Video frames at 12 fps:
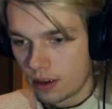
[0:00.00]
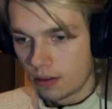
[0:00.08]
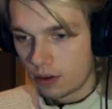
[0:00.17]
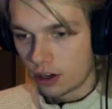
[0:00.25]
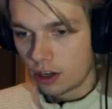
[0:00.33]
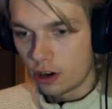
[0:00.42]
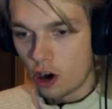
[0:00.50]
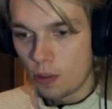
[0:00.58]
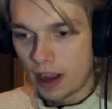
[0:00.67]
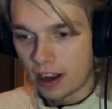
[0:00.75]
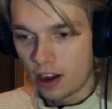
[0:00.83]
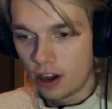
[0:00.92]
We're going to go
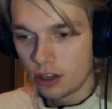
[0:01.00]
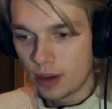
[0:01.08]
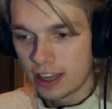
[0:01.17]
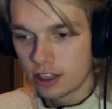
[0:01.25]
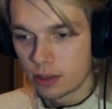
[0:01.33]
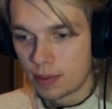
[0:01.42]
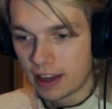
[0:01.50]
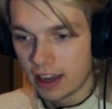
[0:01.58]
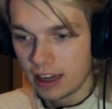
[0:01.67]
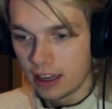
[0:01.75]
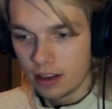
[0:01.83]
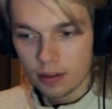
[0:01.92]
back all the way to the
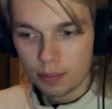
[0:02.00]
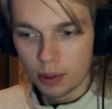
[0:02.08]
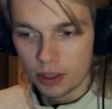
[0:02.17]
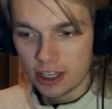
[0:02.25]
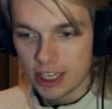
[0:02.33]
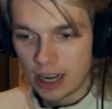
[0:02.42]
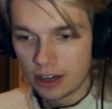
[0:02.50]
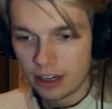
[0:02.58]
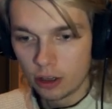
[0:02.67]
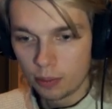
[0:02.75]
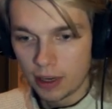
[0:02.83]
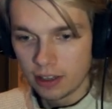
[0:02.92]
beginning, pull this out a
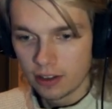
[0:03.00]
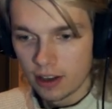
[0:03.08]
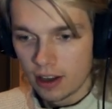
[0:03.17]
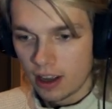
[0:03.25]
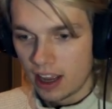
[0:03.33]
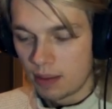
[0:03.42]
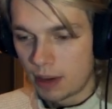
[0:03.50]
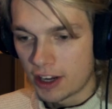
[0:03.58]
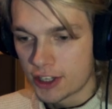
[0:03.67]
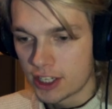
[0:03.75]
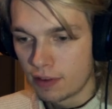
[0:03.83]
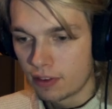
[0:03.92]
little bit, and by
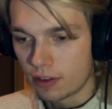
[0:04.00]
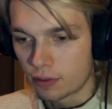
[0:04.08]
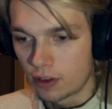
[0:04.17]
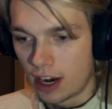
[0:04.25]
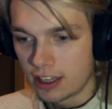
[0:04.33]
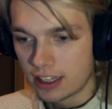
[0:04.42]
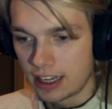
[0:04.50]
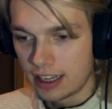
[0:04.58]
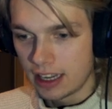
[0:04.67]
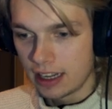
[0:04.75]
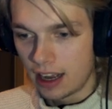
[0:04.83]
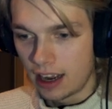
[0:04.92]
shift right
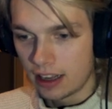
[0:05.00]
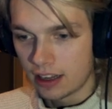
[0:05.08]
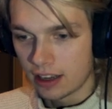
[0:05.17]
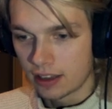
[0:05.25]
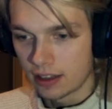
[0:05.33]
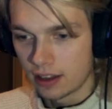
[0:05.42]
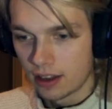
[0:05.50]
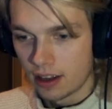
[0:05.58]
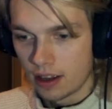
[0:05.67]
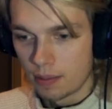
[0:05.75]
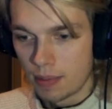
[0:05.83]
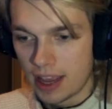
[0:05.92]
clicking I can
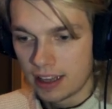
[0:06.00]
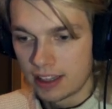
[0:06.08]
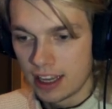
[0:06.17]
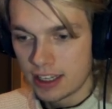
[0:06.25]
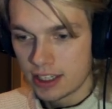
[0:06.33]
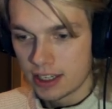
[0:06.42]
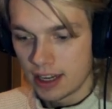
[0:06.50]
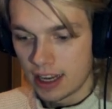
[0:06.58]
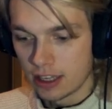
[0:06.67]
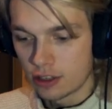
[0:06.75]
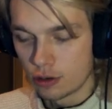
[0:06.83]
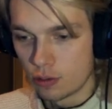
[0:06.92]
make this
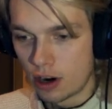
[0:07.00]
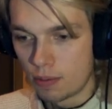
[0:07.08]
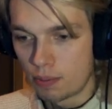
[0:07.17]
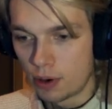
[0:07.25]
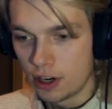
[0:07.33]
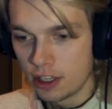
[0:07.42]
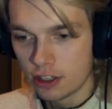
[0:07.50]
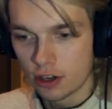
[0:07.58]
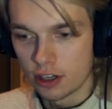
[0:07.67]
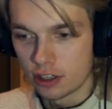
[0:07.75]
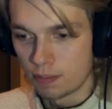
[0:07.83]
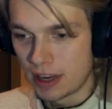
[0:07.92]
into 1 point, so
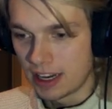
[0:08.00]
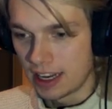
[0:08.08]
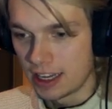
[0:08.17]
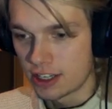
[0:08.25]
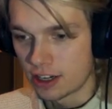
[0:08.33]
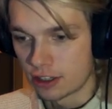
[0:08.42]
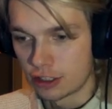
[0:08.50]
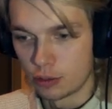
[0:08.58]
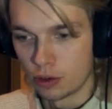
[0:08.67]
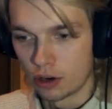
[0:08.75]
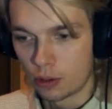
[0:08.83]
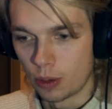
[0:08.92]
it's a bit easier to
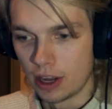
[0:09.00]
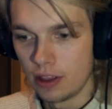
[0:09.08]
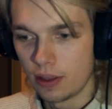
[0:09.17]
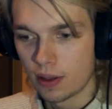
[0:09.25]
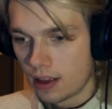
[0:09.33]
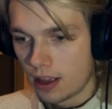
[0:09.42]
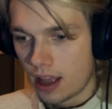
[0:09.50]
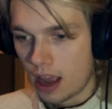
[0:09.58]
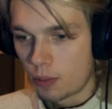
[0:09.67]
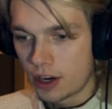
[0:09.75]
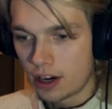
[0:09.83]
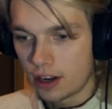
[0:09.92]
work with. And
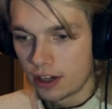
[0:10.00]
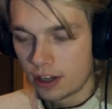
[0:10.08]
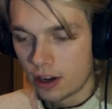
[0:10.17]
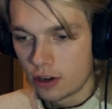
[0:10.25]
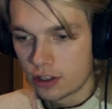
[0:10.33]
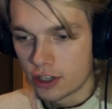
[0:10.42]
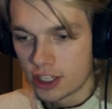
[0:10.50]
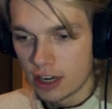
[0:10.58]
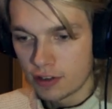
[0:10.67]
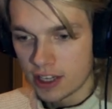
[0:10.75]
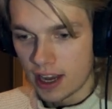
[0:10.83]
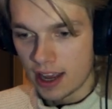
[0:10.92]
we are going to go to
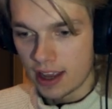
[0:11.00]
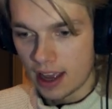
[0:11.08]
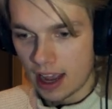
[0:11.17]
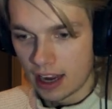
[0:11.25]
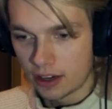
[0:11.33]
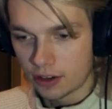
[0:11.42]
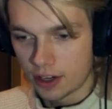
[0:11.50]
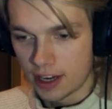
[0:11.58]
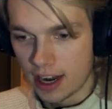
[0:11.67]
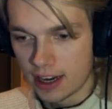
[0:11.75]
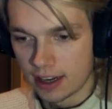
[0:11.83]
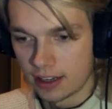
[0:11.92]
shift A and
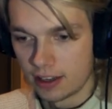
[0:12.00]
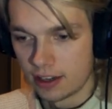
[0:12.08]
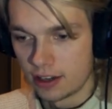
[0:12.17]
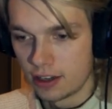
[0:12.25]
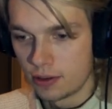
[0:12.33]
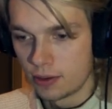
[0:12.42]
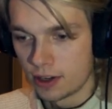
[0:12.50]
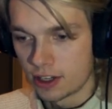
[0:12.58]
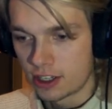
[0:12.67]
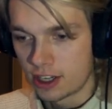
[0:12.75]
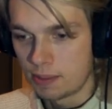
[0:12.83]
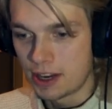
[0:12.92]
create the new
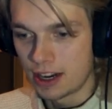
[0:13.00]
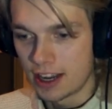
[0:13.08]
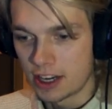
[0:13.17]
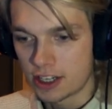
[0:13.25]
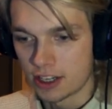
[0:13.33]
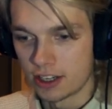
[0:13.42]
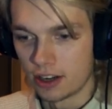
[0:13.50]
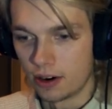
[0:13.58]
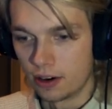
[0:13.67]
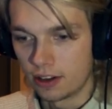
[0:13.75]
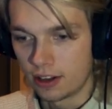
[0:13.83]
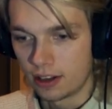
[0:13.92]
simulation
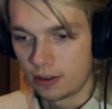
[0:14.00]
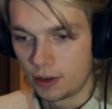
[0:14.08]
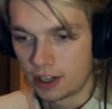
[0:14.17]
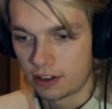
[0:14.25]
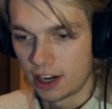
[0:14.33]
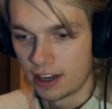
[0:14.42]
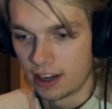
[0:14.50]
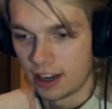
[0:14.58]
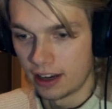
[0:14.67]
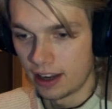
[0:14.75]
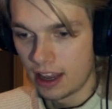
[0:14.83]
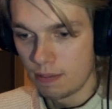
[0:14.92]
node. Create
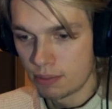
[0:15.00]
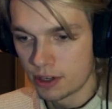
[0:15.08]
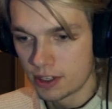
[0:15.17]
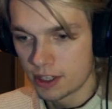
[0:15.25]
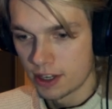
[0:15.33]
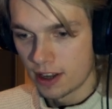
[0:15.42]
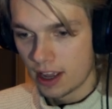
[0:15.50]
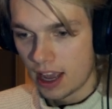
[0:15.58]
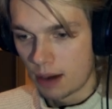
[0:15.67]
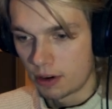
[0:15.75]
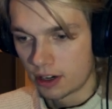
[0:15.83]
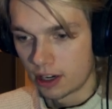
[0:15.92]
an input,
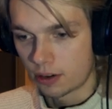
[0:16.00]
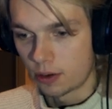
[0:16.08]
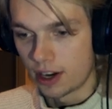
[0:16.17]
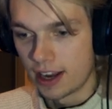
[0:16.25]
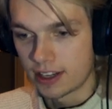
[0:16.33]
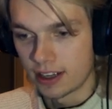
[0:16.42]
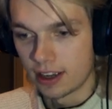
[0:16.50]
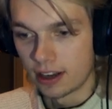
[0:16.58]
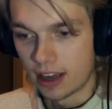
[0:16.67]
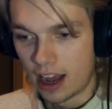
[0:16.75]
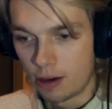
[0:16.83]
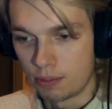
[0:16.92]
and we're going to create an
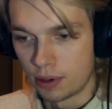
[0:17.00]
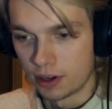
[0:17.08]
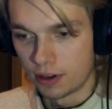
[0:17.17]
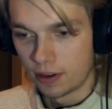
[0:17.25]
output.